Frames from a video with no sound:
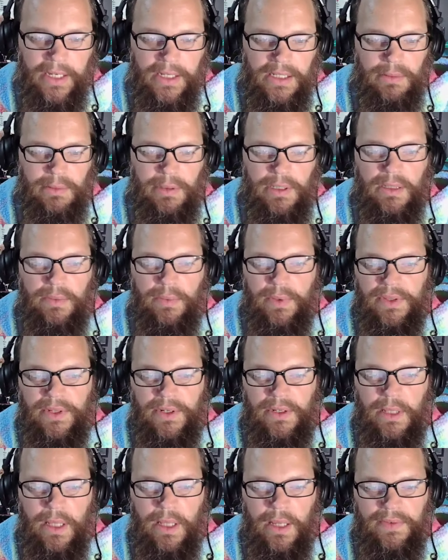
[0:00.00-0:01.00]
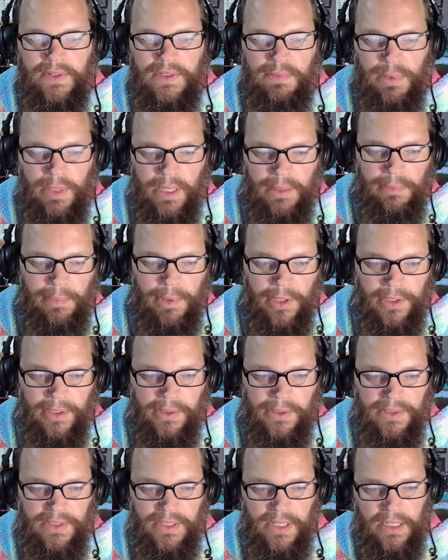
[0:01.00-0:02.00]
to be with their love is blind
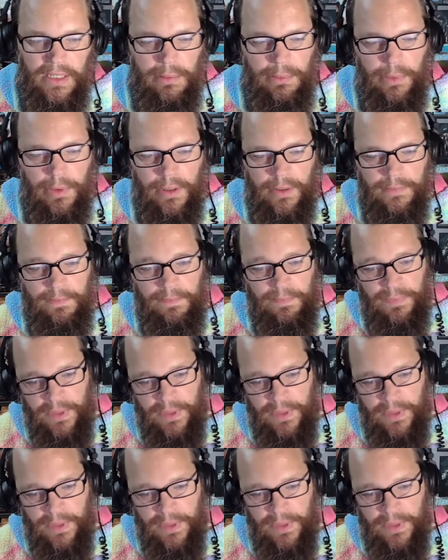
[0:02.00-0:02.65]
partners anymore.